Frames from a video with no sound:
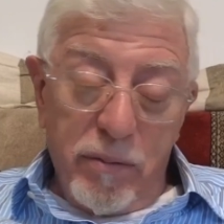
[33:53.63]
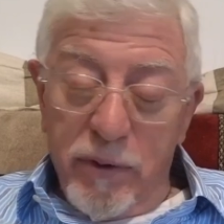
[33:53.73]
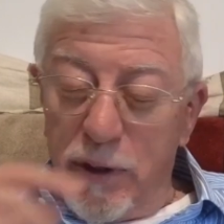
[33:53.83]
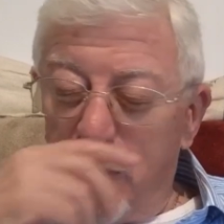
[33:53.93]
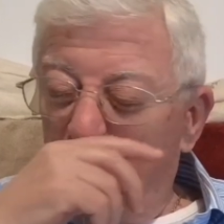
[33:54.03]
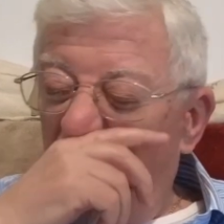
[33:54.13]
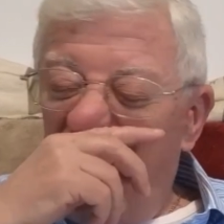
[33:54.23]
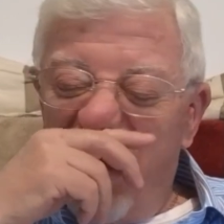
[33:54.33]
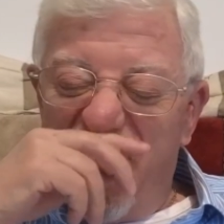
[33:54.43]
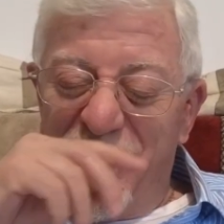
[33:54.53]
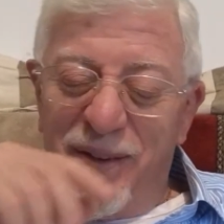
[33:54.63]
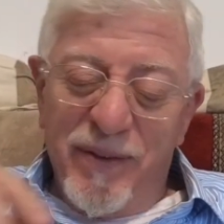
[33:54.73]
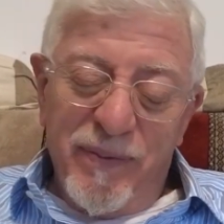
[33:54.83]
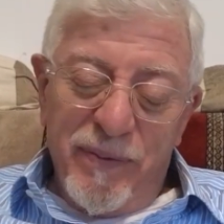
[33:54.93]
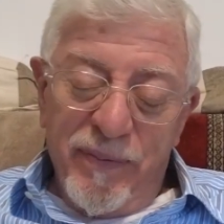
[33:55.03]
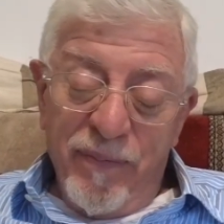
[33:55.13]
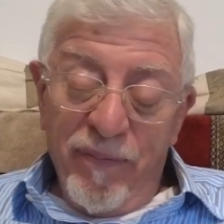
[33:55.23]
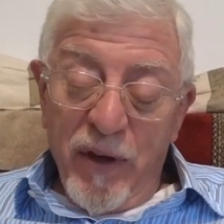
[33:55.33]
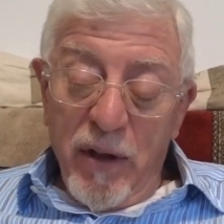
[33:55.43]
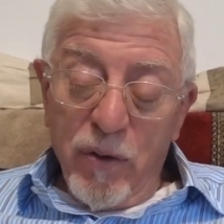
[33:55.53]
This part of the
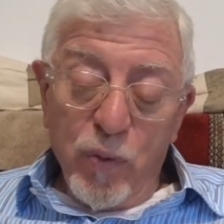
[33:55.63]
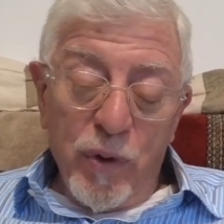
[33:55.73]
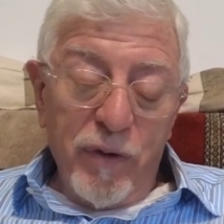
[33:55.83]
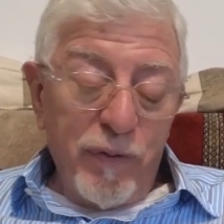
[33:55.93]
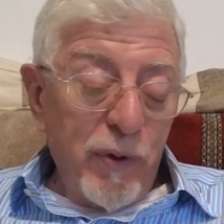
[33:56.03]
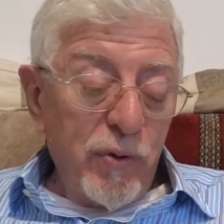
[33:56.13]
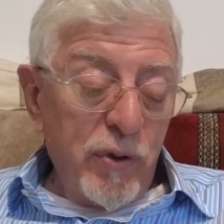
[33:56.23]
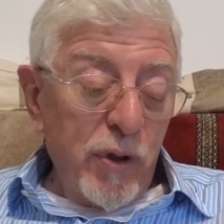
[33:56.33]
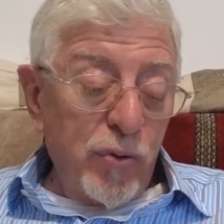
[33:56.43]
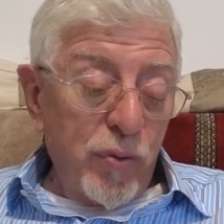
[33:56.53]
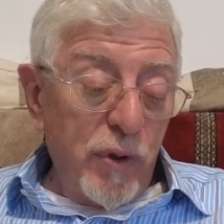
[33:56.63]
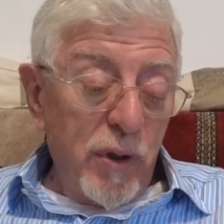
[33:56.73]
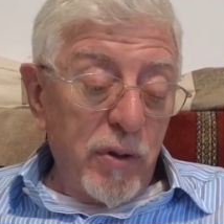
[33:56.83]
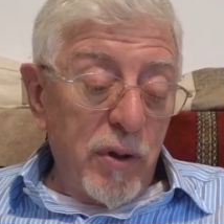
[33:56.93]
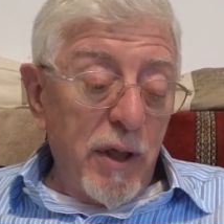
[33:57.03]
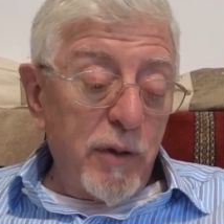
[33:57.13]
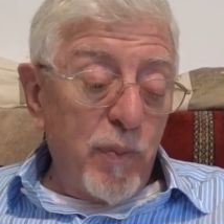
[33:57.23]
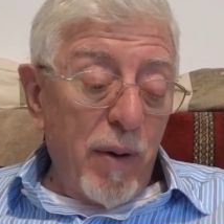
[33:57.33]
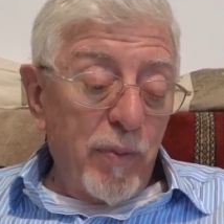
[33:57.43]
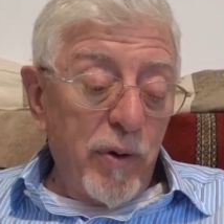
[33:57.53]
21st century is less
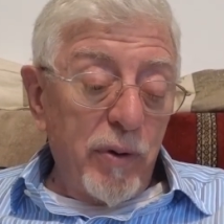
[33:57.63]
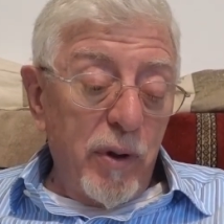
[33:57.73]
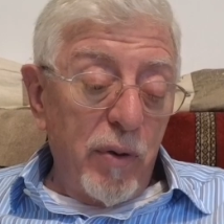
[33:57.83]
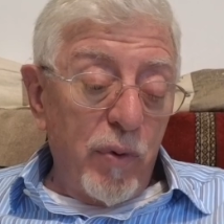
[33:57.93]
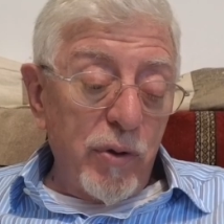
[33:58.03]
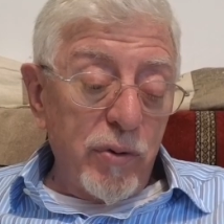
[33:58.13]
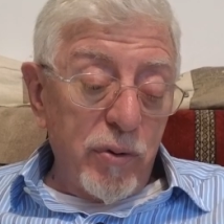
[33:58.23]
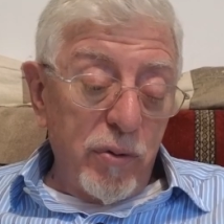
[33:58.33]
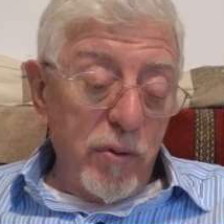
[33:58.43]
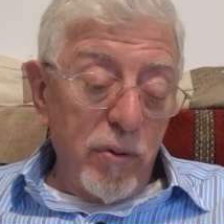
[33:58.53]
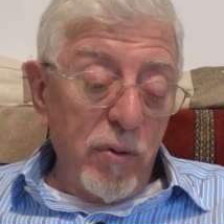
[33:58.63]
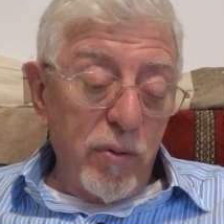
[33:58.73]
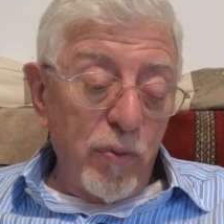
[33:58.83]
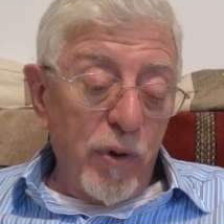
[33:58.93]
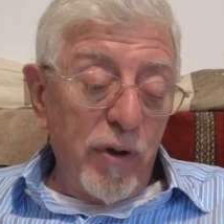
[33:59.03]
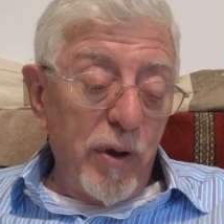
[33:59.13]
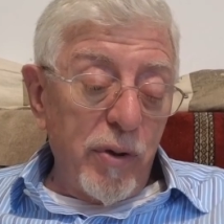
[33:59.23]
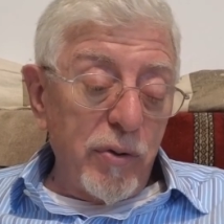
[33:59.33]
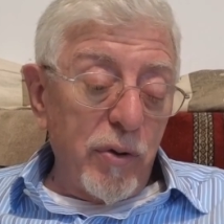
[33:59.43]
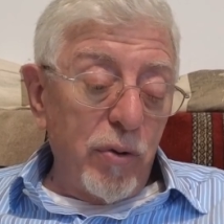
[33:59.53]
popular than it was 20
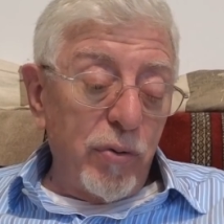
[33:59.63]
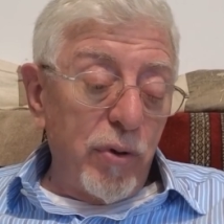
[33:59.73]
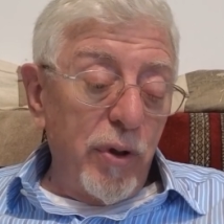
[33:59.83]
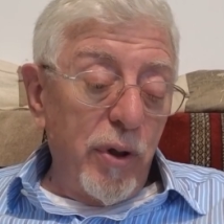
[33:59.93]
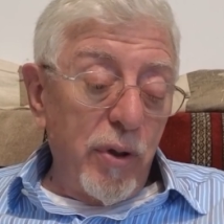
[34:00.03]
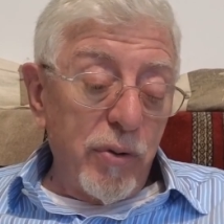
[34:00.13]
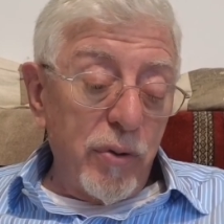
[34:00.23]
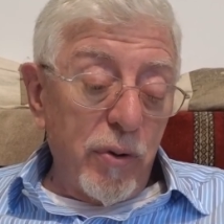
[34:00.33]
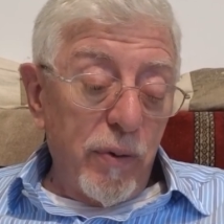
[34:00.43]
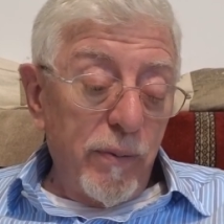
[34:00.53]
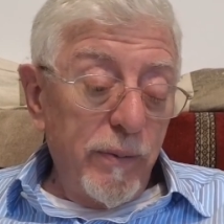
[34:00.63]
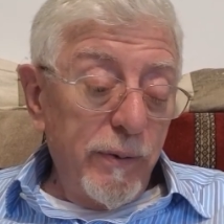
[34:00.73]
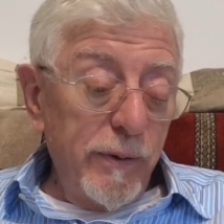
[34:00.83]
years ago, 30 years ago.